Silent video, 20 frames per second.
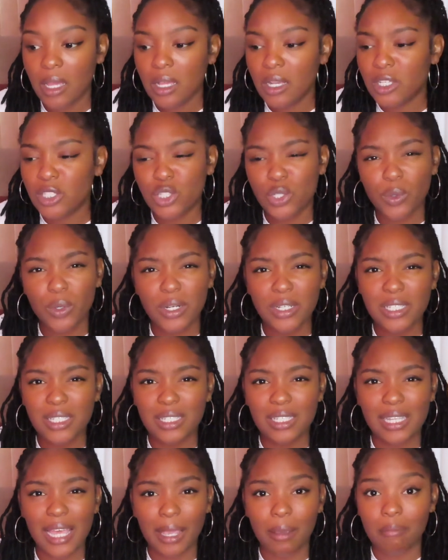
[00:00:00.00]
Because Taurus
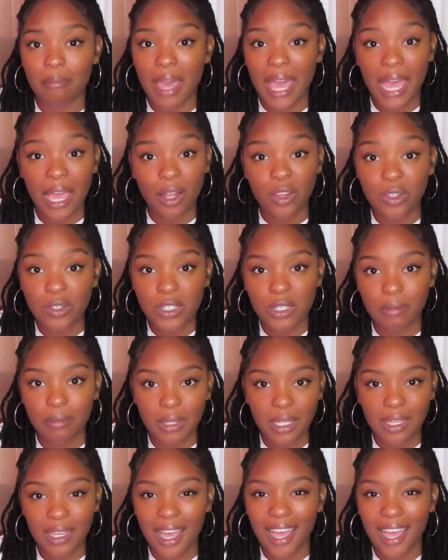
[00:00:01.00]
is like math to me.